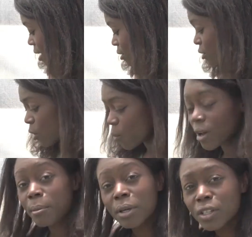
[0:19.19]
So
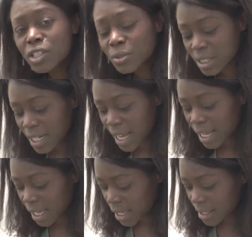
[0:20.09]
what I'm going to do
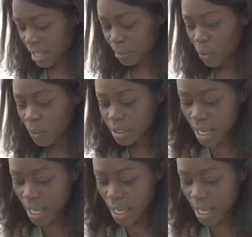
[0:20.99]
today is I'm going to